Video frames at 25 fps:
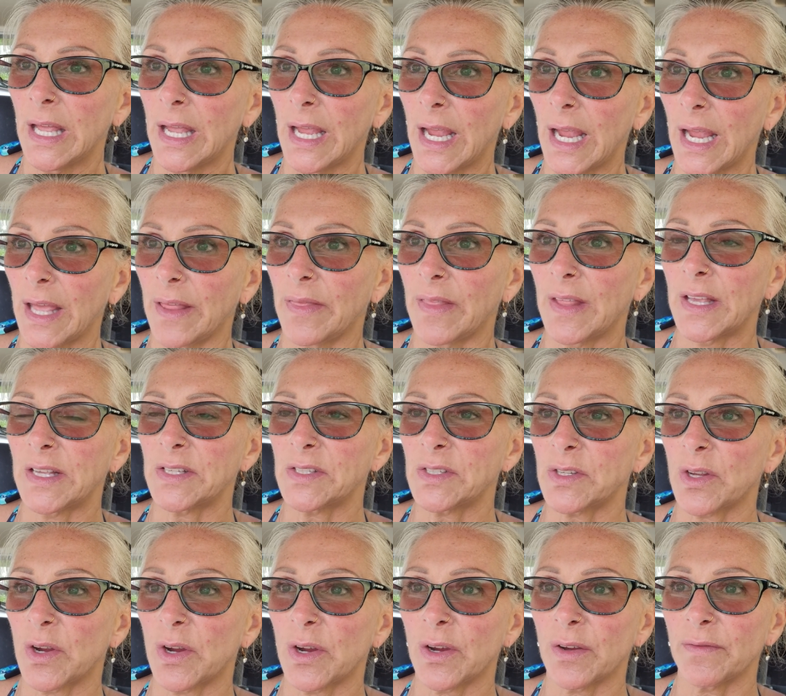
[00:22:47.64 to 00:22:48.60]
And they
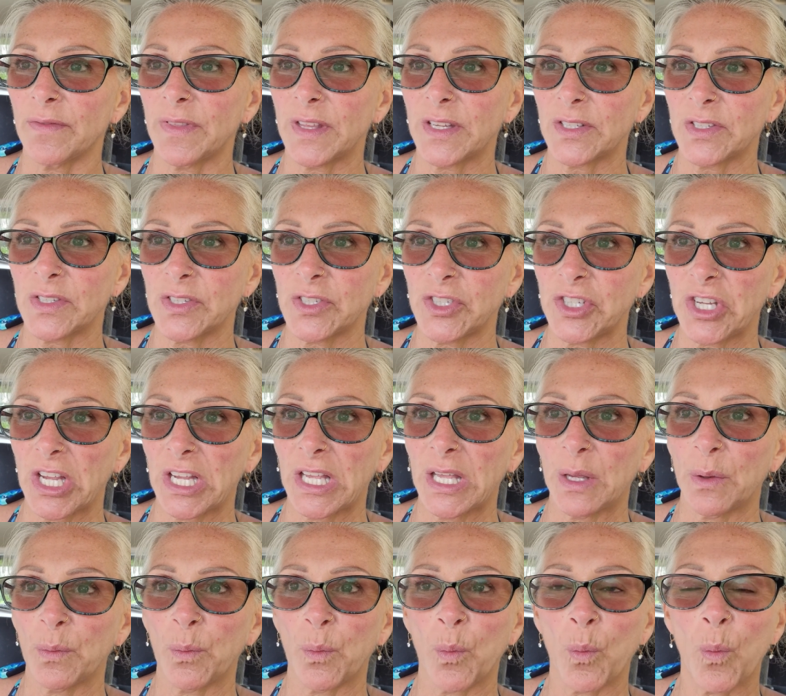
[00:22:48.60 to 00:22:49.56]
serve this
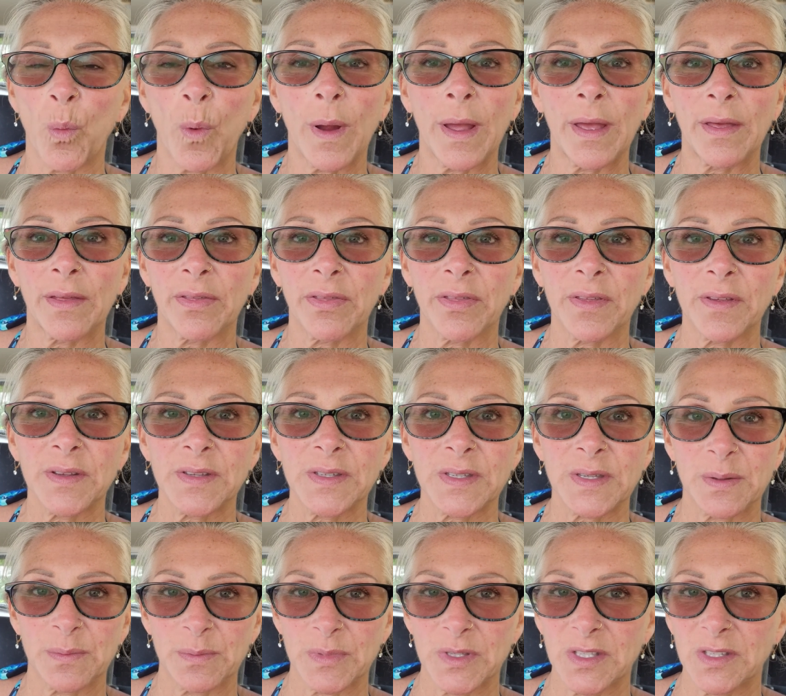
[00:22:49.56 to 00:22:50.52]
chicken with
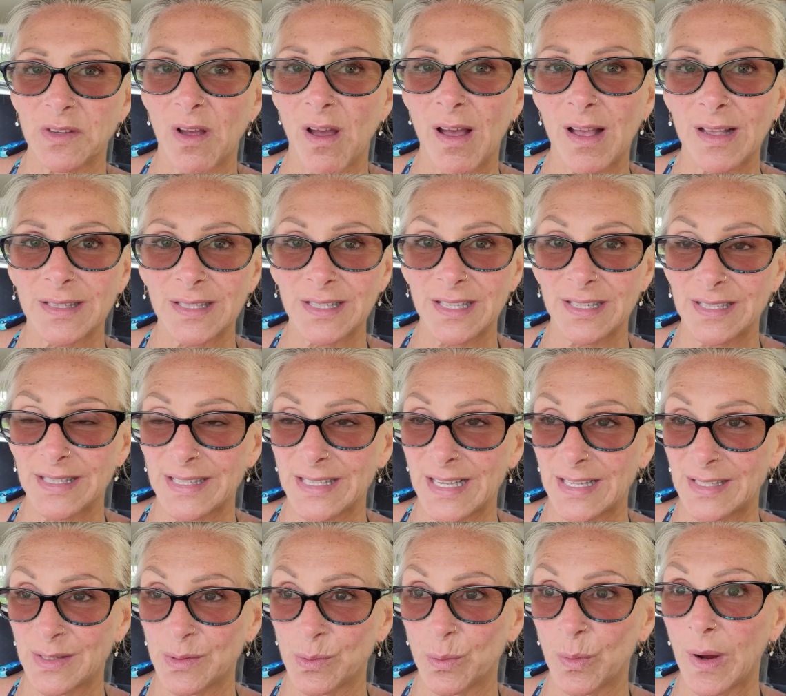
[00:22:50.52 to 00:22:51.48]
some sauces
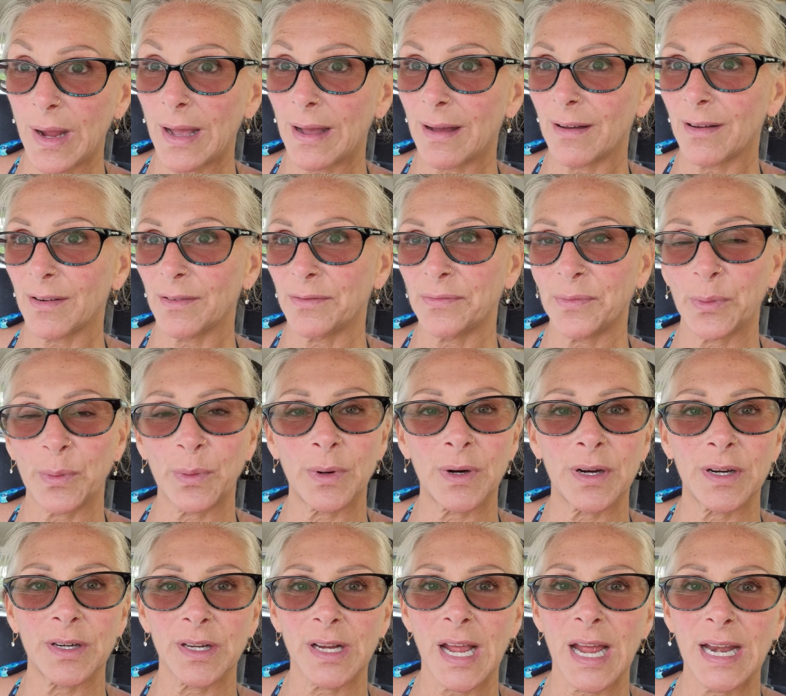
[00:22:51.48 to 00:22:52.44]
as well
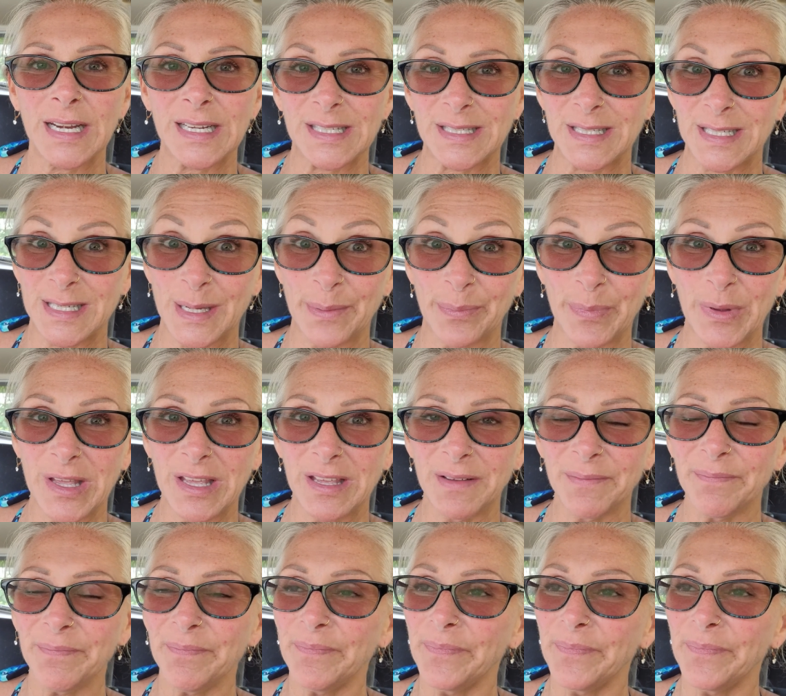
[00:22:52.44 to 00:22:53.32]
for kind of dipping.